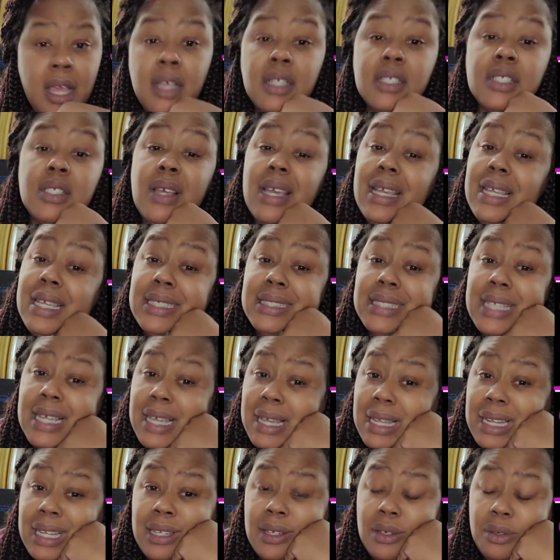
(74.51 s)
So I guess I
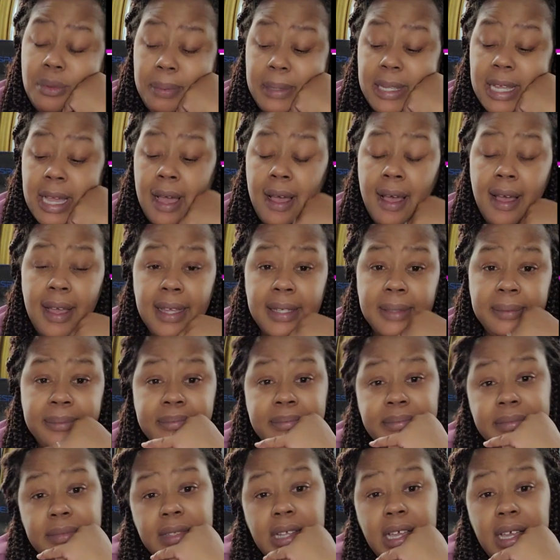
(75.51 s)
got a little behind.
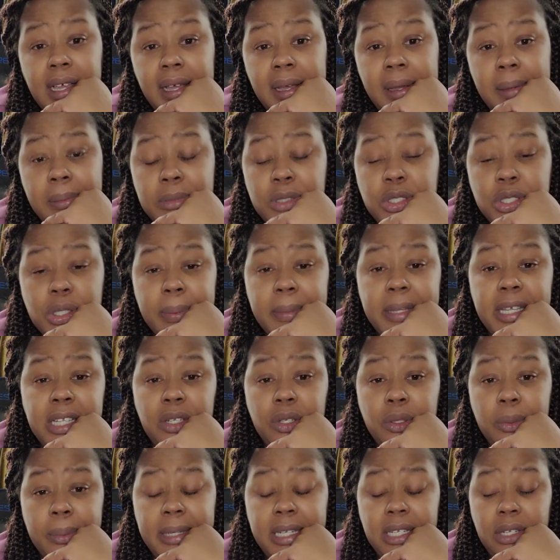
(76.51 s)
Took me a
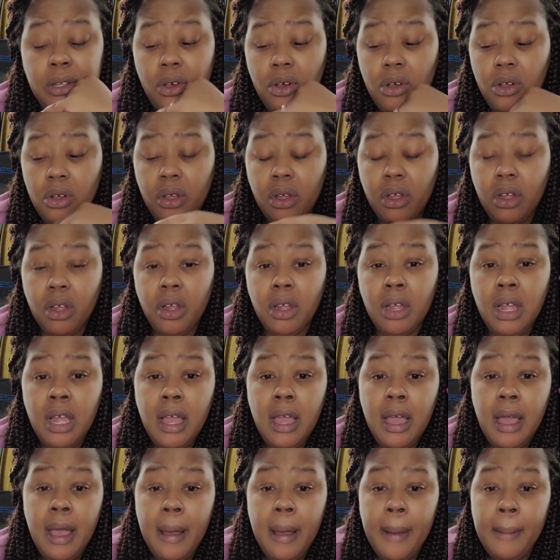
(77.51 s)
little bit longer
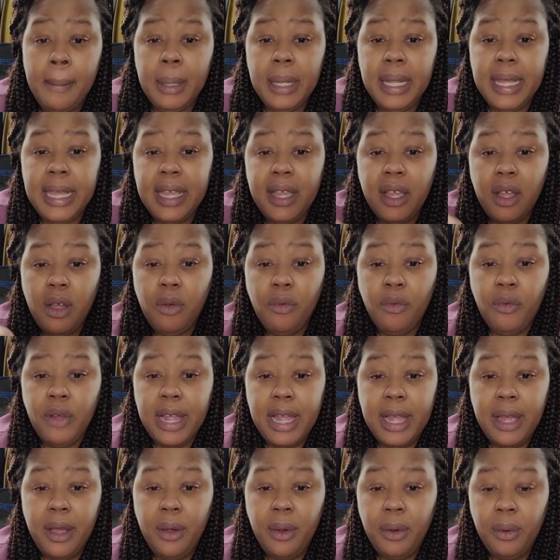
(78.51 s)
playing
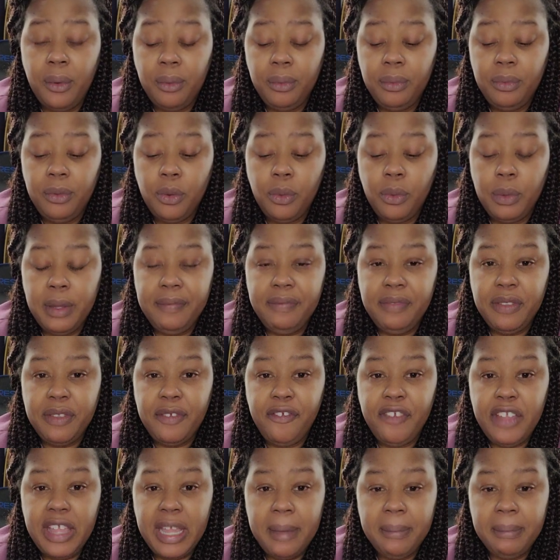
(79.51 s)
around with the
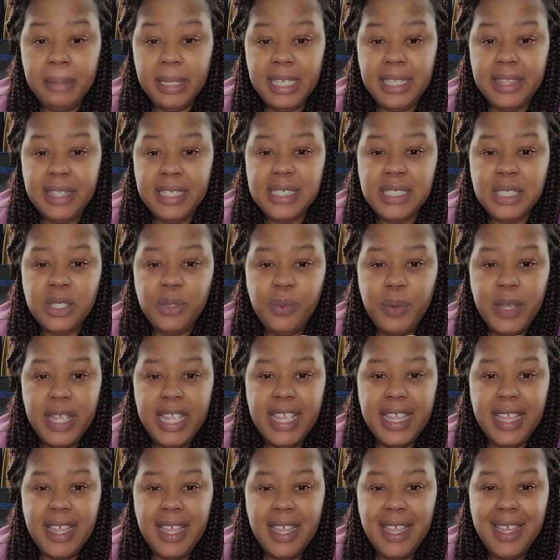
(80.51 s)
family this
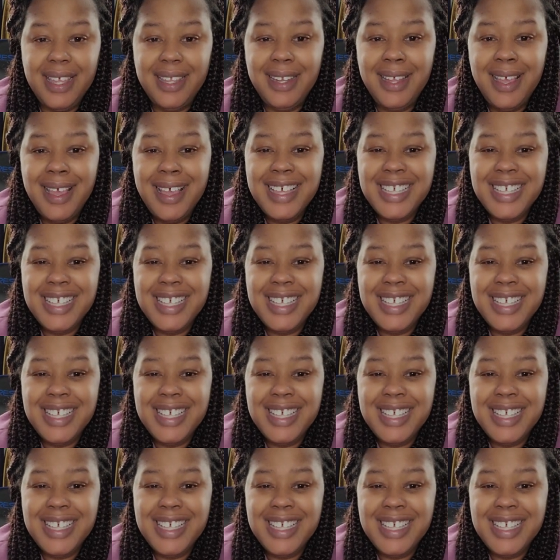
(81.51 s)
weekend.